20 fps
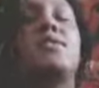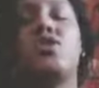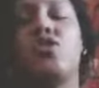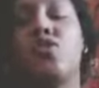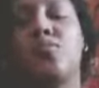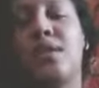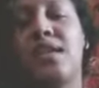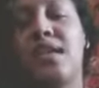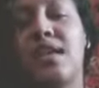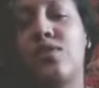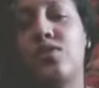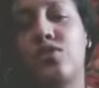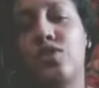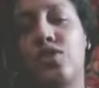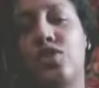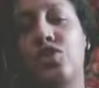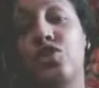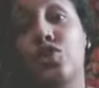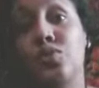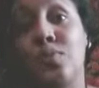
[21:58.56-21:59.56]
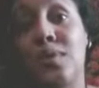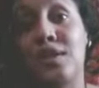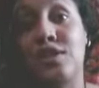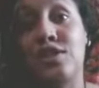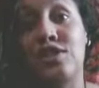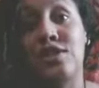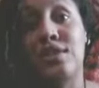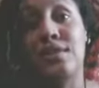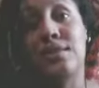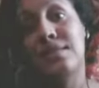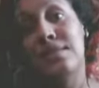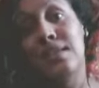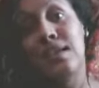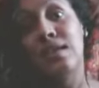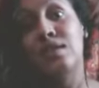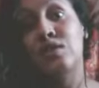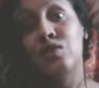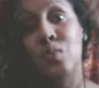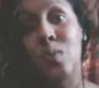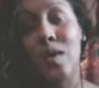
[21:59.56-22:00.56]
to so many other situations
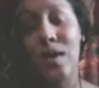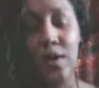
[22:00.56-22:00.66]
as